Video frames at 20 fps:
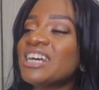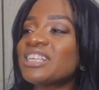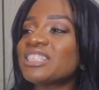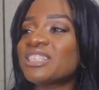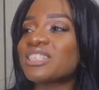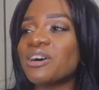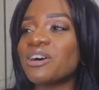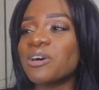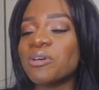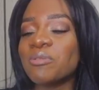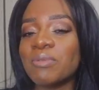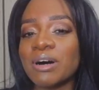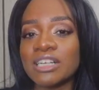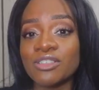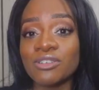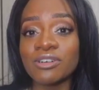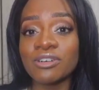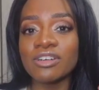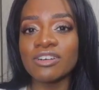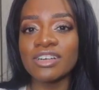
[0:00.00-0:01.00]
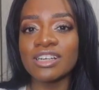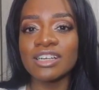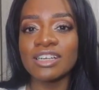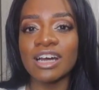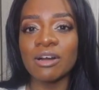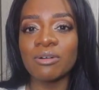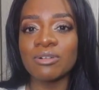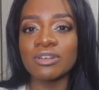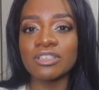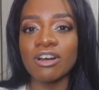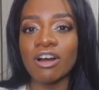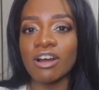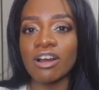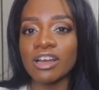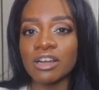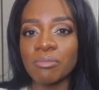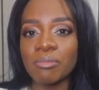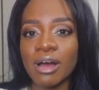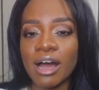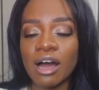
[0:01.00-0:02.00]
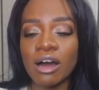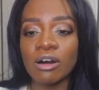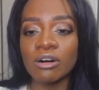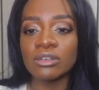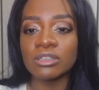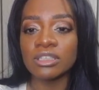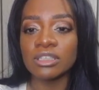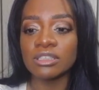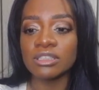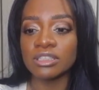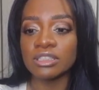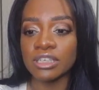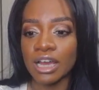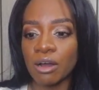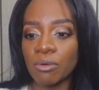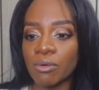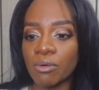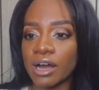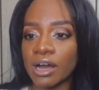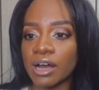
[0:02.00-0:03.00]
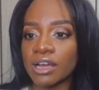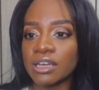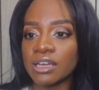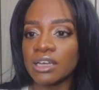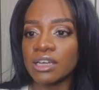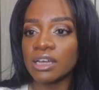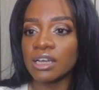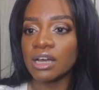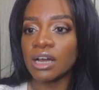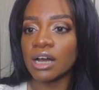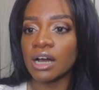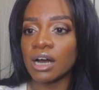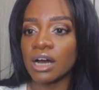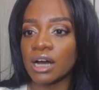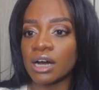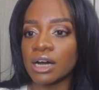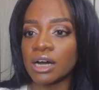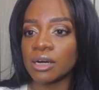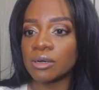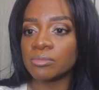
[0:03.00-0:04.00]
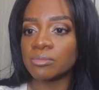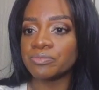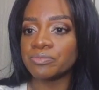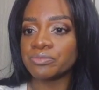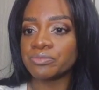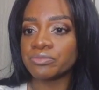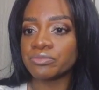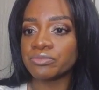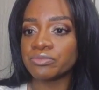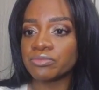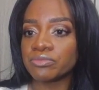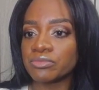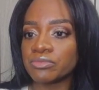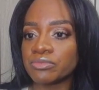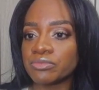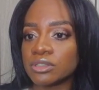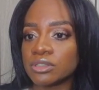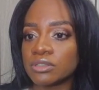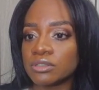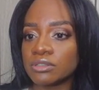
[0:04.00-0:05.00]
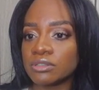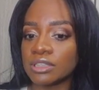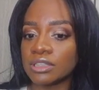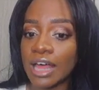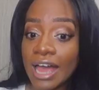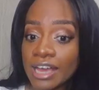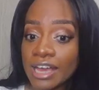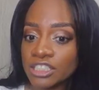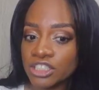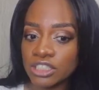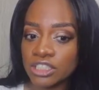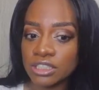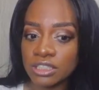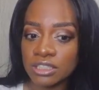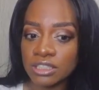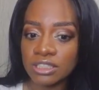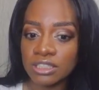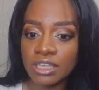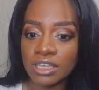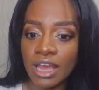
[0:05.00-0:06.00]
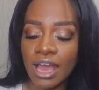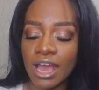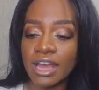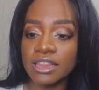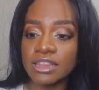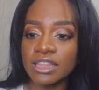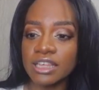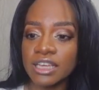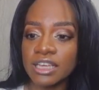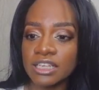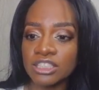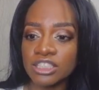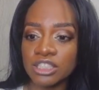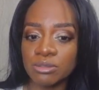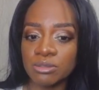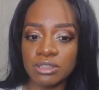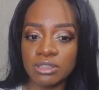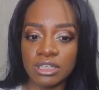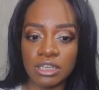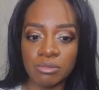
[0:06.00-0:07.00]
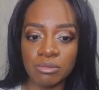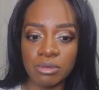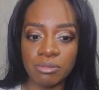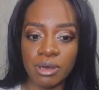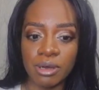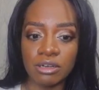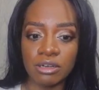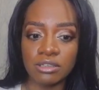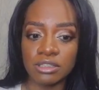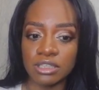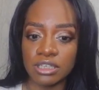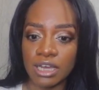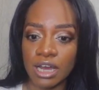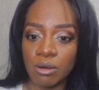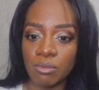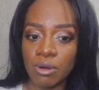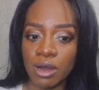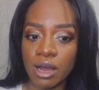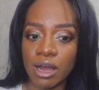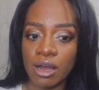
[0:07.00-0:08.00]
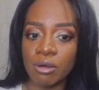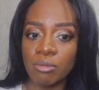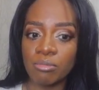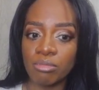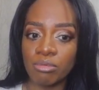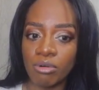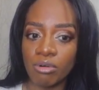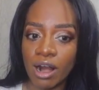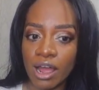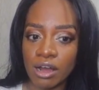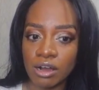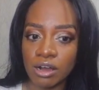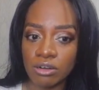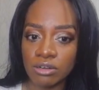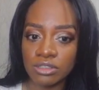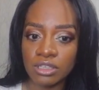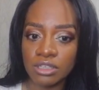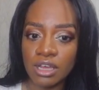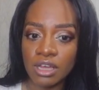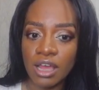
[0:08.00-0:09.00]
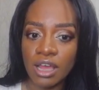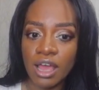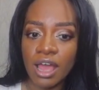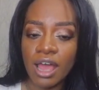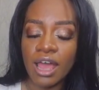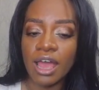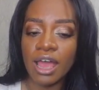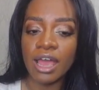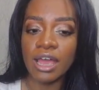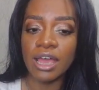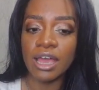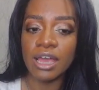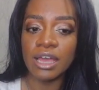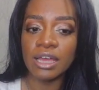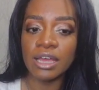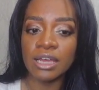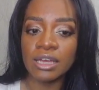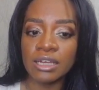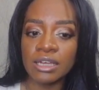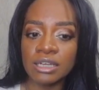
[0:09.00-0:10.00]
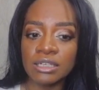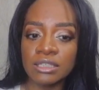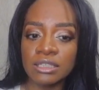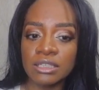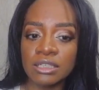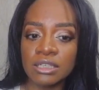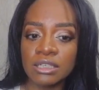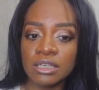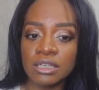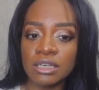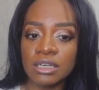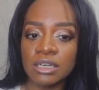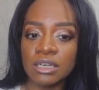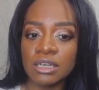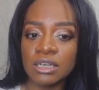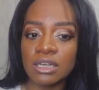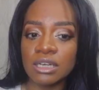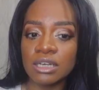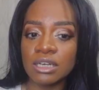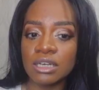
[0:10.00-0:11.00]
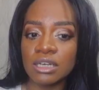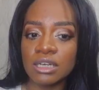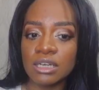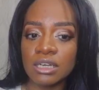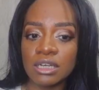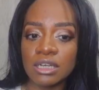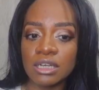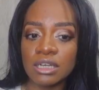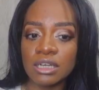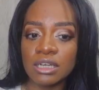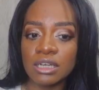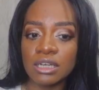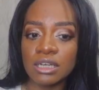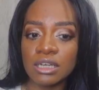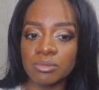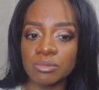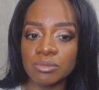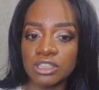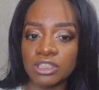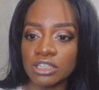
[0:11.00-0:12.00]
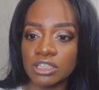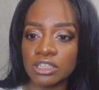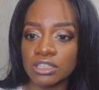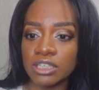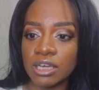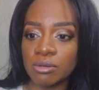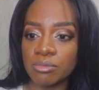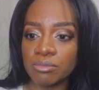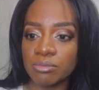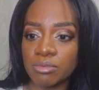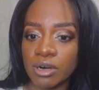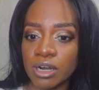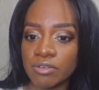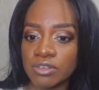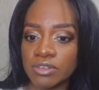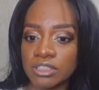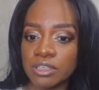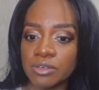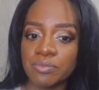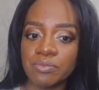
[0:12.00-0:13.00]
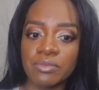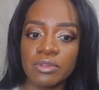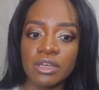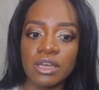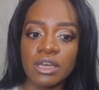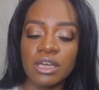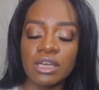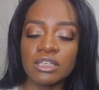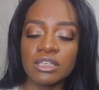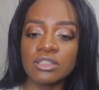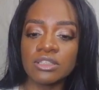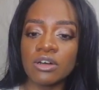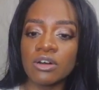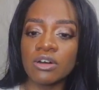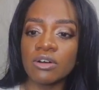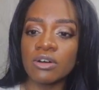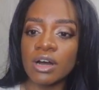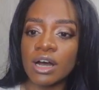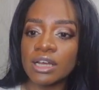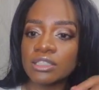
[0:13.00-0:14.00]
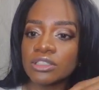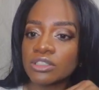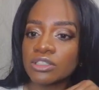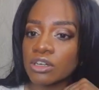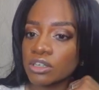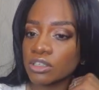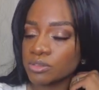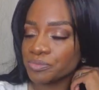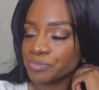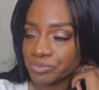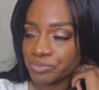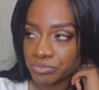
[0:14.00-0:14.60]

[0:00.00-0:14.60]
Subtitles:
so my daughter and I were talking about DIY um, lashes, and then she was telling me about DIY brows. And hold on, let me change that privacy. So I start